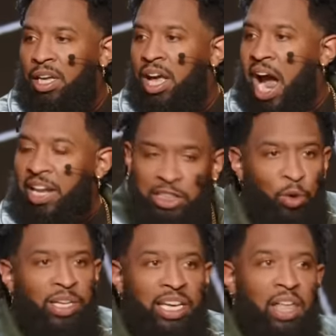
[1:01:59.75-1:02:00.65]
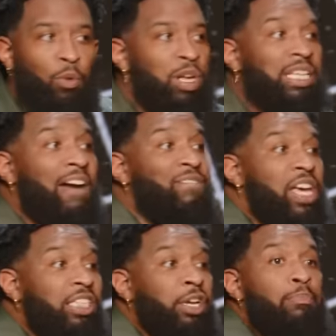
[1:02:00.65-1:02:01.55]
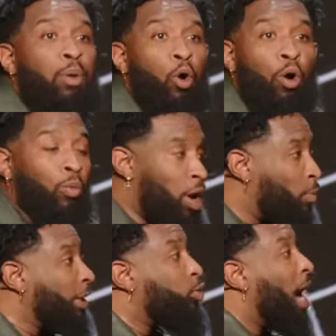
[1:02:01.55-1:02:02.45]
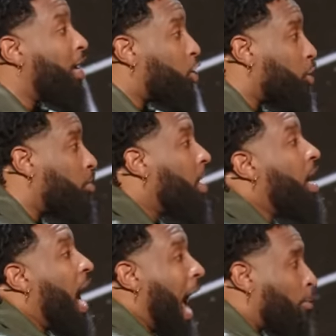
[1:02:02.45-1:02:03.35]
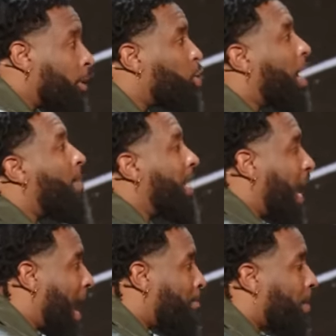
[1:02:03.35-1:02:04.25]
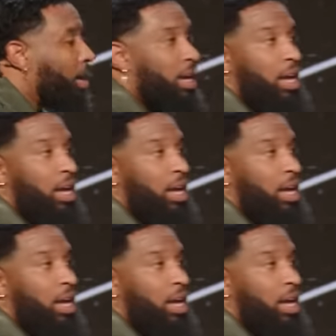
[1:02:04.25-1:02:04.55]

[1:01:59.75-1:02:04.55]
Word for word: All right, let's do it together. What's our vision board? What are we trying to do? How are we trying to make it happen?